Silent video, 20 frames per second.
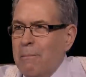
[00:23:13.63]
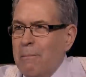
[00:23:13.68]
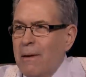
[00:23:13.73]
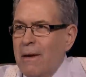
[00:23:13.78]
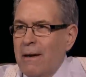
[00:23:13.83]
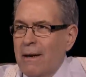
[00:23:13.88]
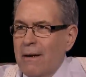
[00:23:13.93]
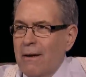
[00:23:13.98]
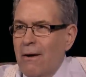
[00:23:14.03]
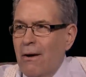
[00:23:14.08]

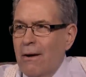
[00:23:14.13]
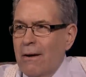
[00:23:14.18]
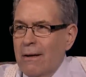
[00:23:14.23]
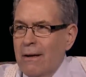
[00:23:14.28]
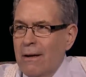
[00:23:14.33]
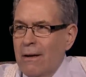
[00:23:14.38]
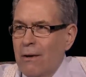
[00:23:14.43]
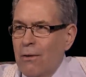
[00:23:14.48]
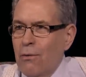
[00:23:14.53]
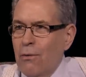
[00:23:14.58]
being on
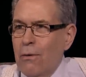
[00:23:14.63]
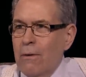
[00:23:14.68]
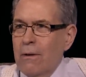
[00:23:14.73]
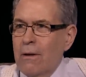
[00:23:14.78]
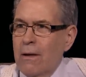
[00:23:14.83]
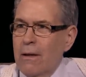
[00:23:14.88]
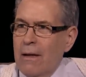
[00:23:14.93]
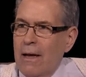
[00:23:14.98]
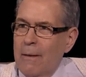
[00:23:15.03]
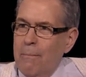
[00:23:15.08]
Carnegie Hall.
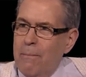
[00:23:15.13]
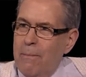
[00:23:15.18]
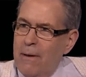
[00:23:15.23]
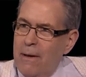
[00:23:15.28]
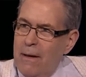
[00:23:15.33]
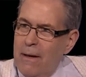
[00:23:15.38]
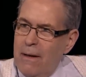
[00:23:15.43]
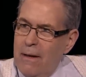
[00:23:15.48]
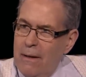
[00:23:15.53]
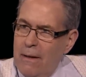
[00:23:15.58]
You like
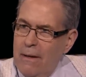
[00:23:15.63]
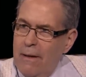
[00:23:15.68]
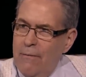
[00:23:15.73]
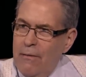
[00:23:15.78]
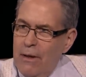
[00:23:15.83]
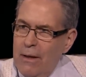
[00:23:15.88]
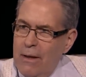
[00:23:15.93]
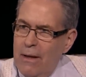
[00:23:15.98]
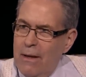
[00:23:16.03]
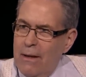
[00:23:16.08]
being
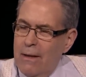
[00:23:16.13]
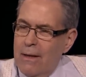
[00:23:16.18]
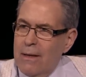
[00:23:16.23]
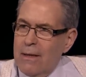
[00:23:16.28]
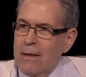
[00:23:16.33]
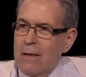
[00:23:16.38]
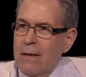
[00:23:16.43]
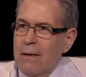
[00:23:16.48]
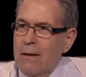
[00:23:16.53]
living near this